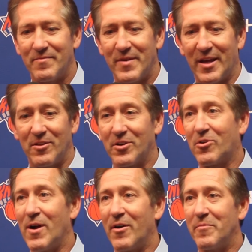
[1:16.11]
making it look
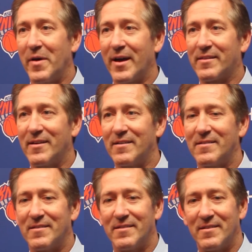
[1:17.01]
crowded back there.
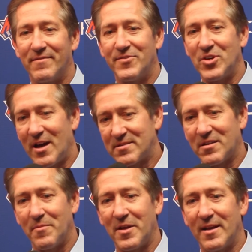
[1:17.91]
If John's
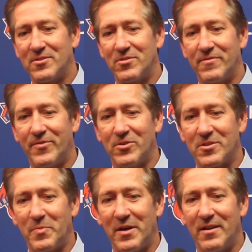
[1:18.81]
coming at you full
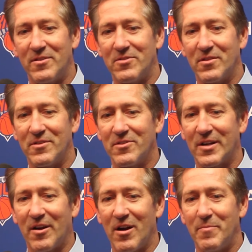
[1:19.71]
speed, and you're
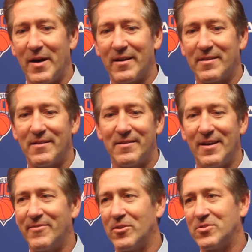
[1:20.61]
a guard back there,
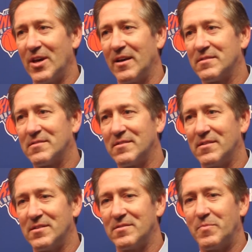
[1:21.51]
you have no chance. You
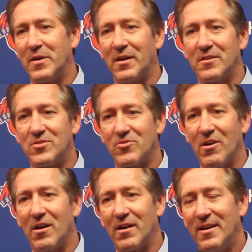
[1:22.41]
know, he's big, he's
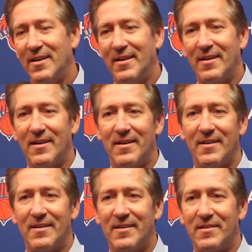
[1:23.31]
strong. You
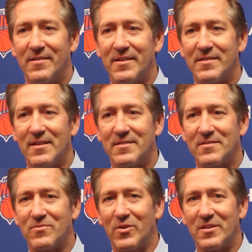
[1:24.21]
know,
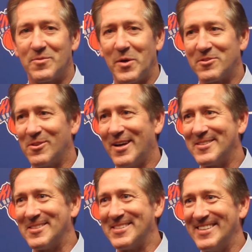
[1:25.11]
that's what he
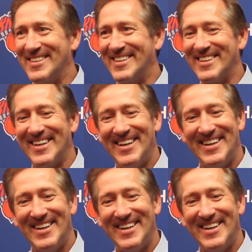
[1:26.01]
specializes in. And